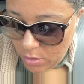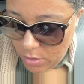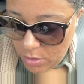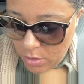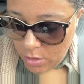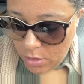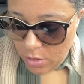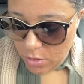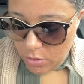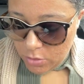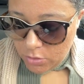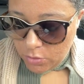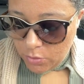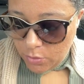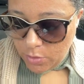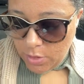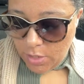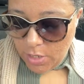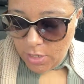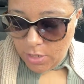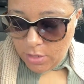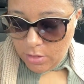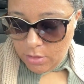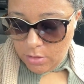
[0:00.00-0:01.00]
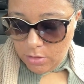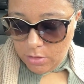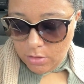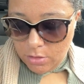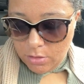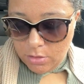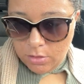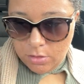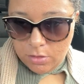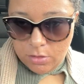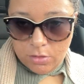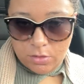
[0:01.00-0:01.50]
I also got
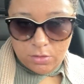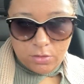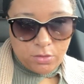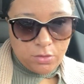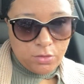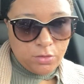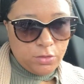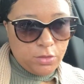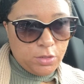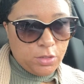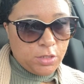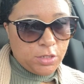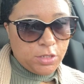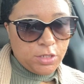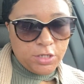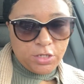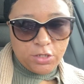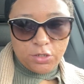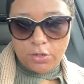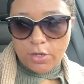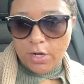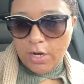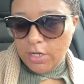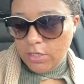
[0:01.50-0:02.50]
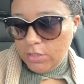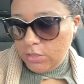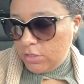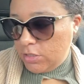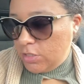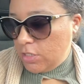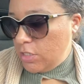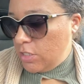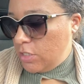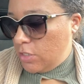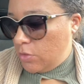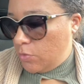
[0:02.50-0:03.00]
uh, the cleaner
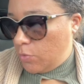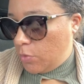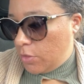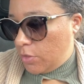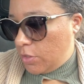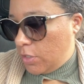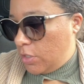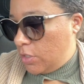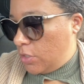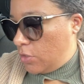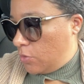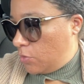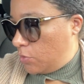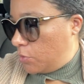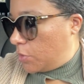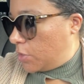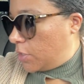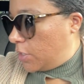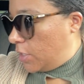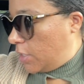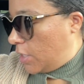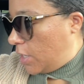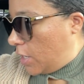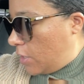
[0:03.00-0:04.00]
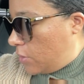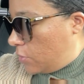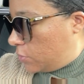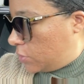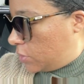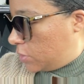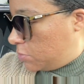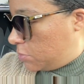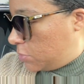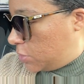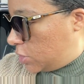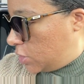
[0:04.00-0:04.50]
iced tea where they don't clean out
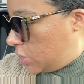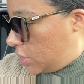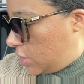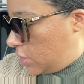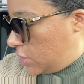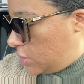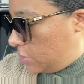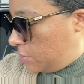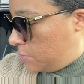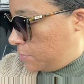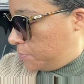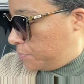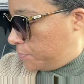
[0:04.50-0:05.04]
the machine